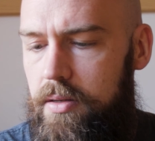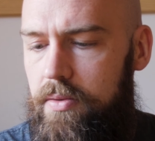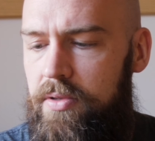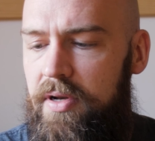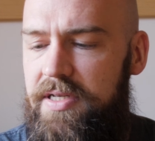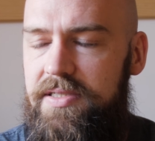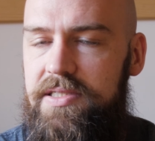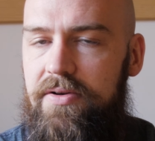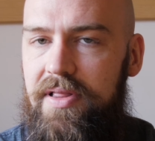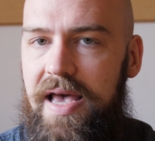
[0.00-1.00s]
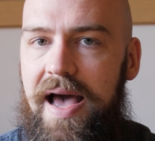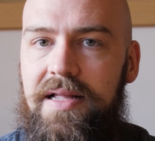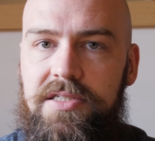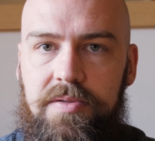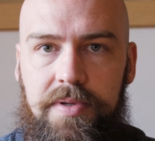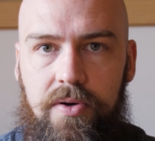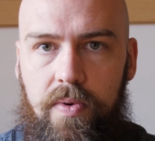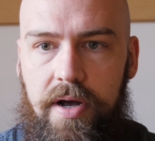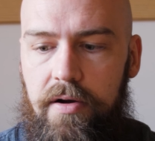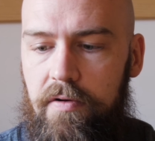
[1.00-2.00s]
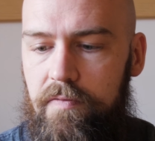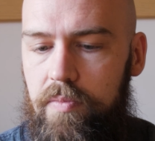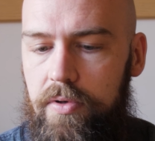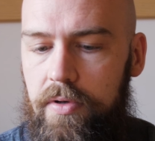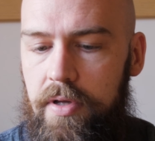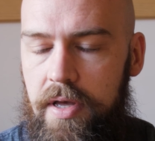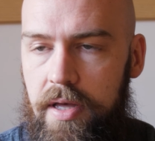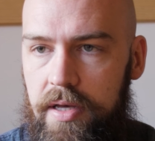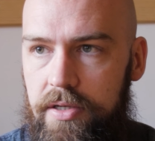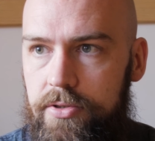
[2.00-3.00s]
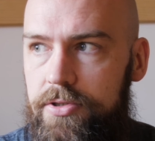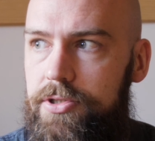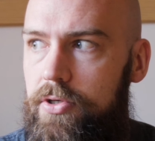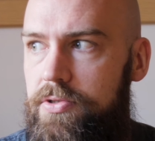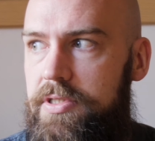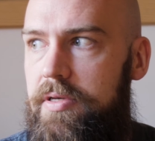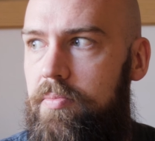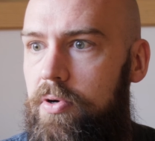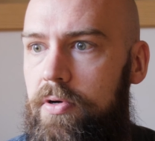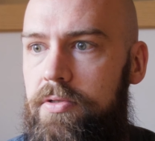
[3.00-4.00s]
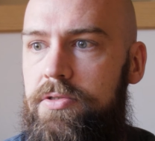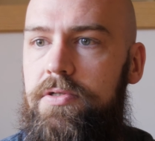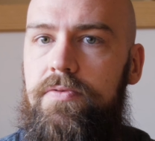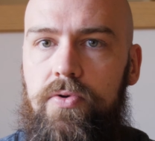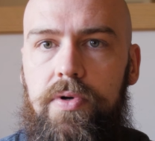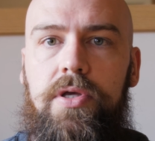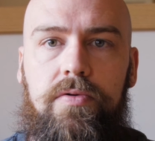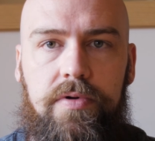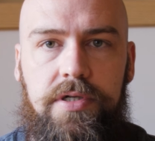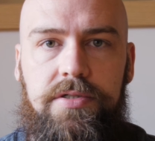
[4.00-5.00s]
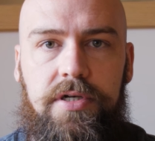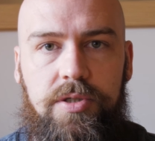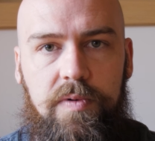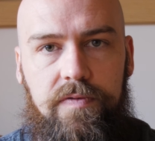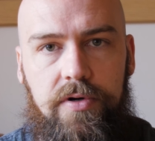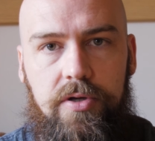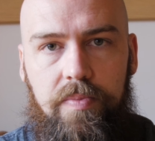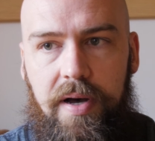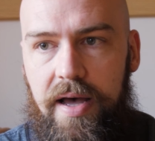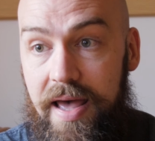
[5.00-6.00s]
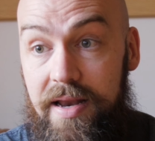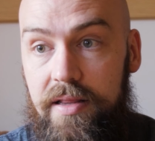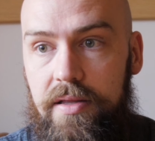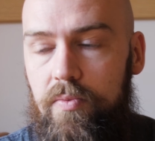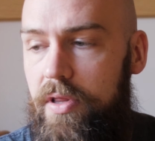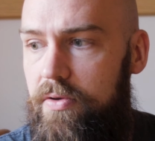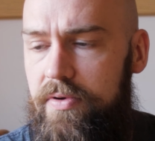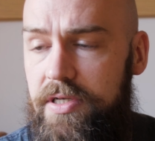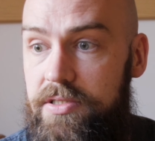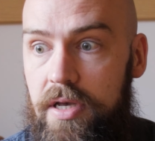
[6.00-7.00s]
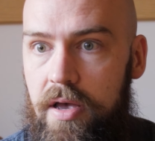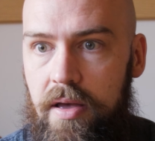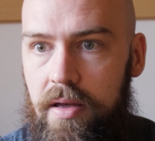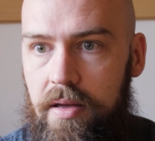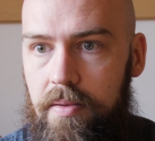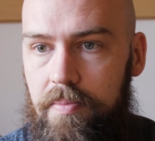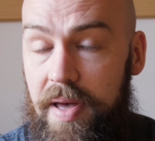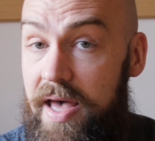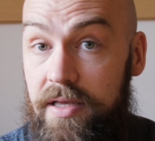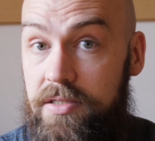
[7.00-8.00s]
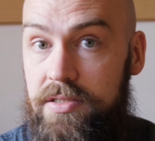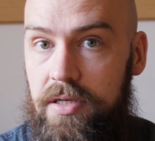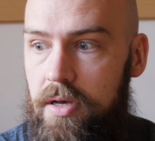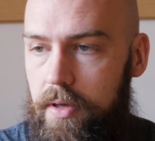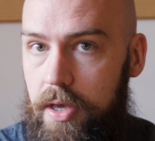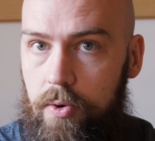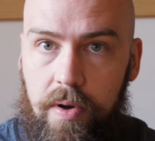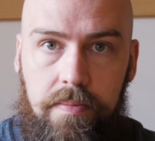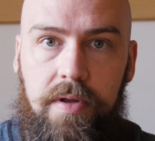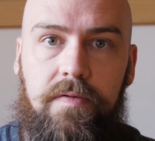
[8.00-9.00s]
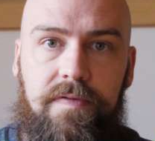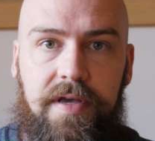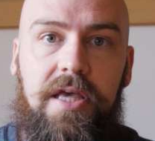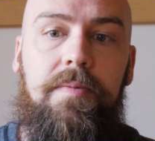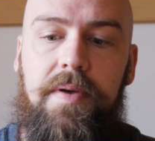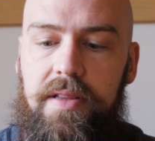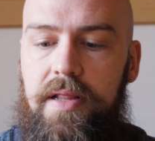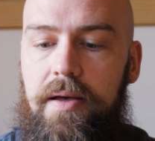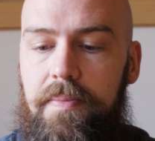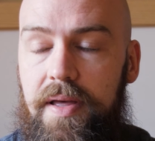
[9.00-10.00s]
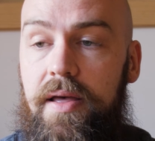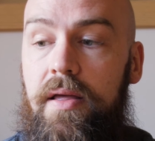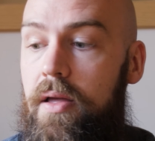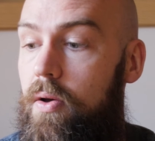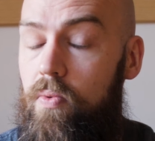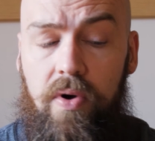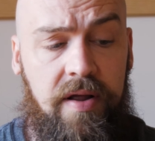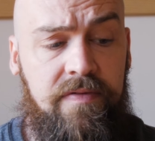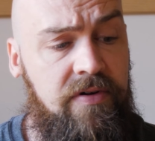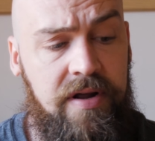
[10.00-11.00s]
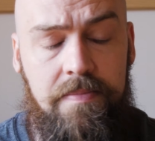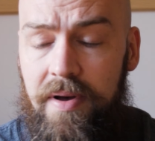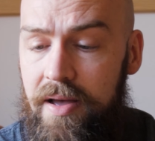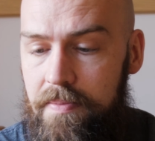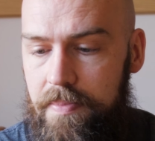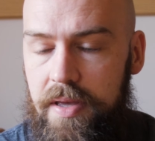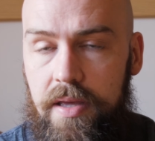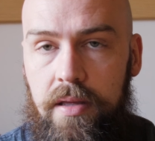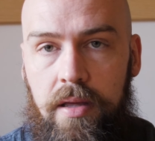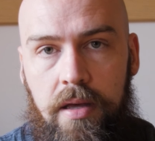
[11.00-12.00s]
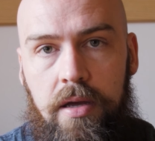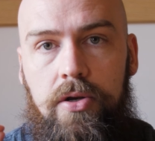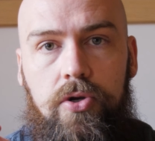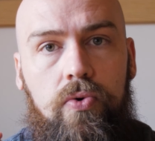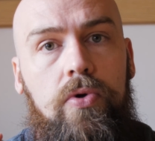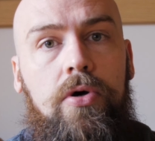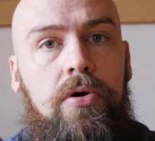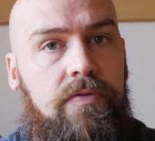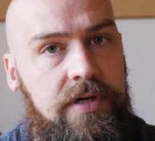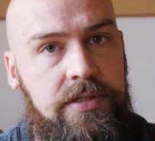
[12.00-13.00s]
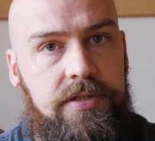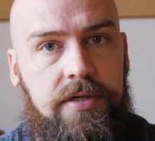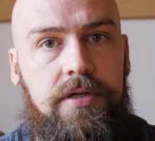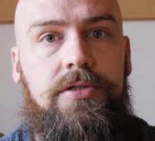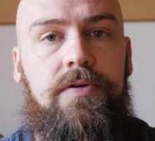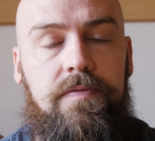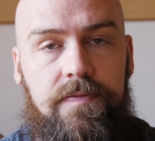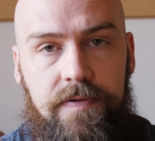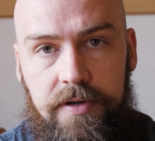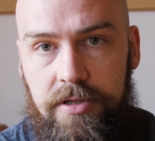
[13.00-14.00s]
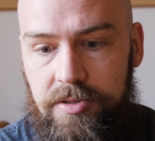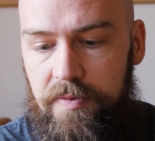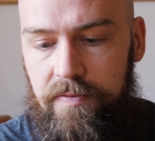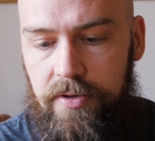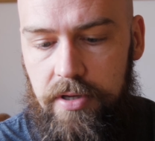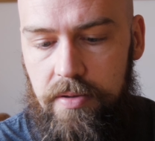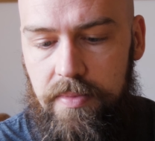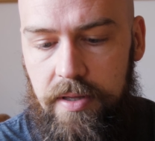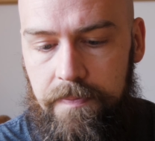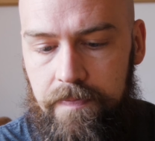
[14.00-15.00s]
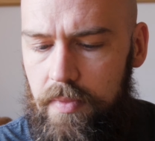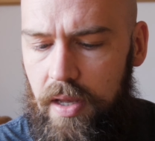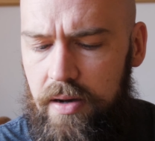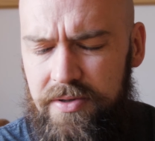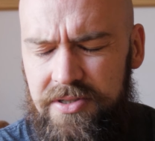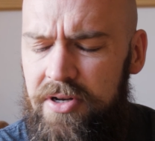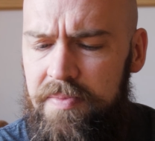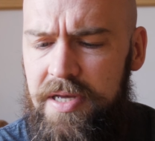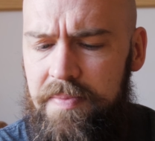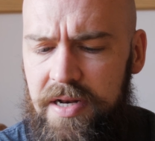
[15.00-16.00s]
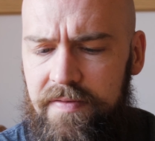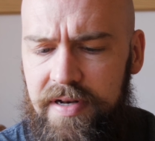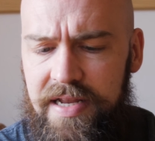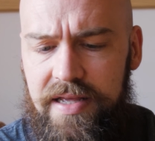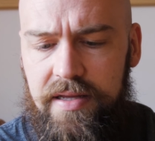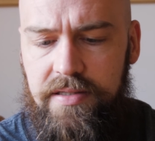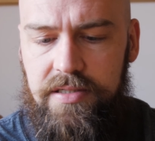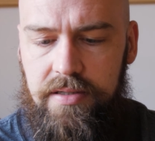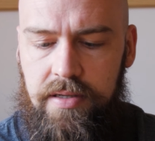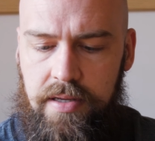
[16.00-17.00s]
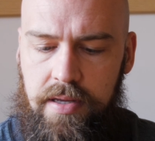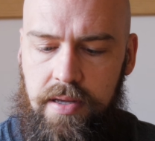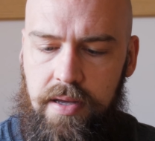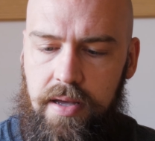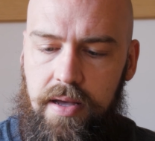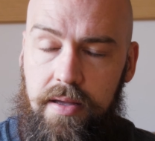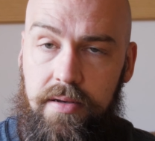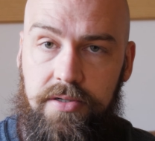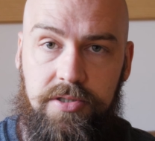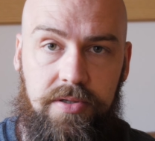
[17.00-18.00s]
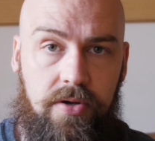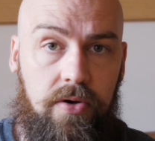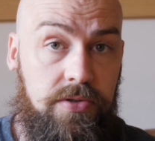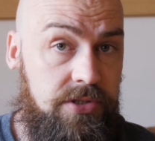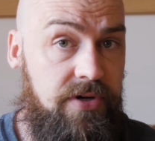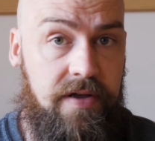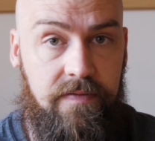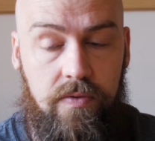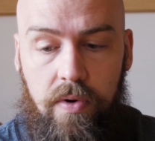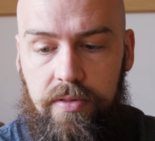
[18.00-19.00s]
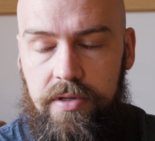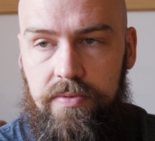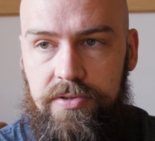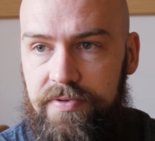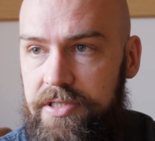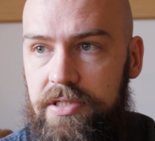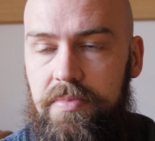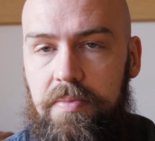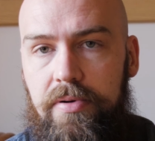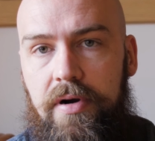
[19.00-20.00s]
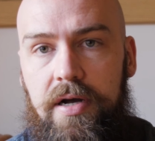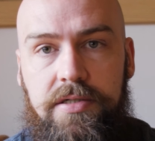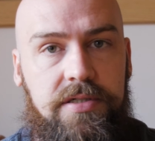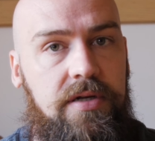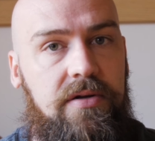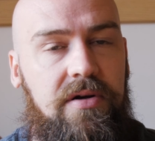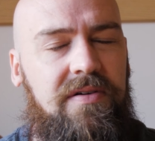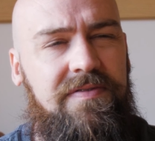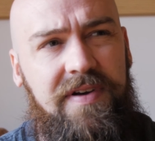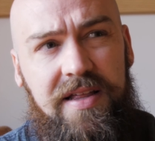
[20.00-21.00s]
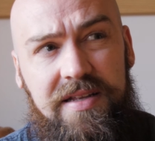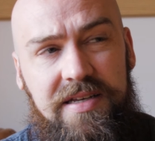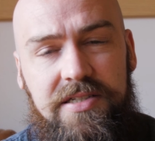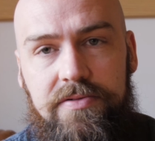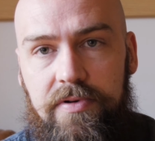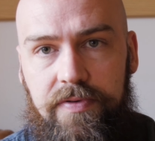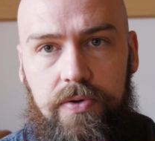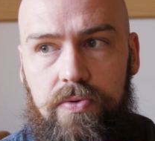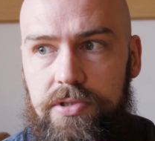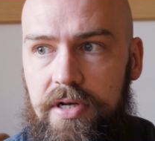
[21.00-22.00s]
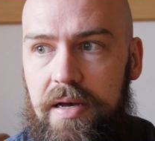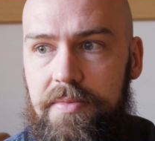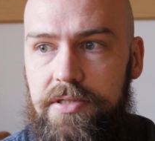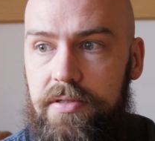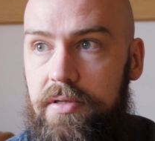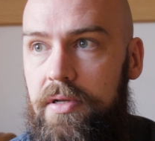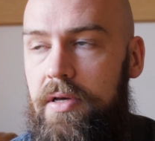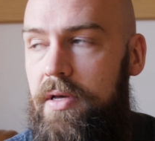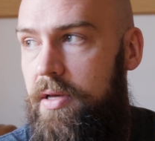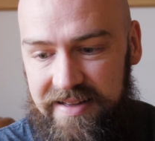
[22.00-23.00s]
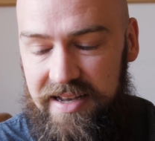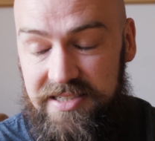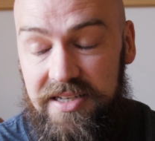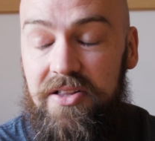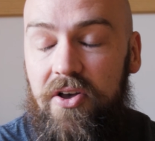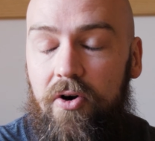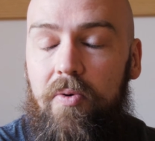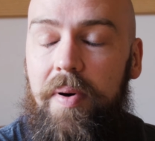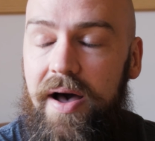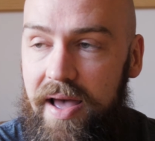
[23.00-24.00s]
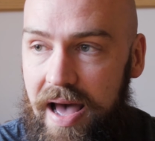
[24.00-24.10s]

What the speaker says: not necessarily had to be aware of, but it just shows the importance of doing your research before you buy anything, whether it's pets, equipment for keeping that pet, whatever it might be. Do your research first before you commit. I was going to be a bit of an idiot and just go straight for one that was reasonably priced and it had got fairly decent reviews on Amazon. I still go by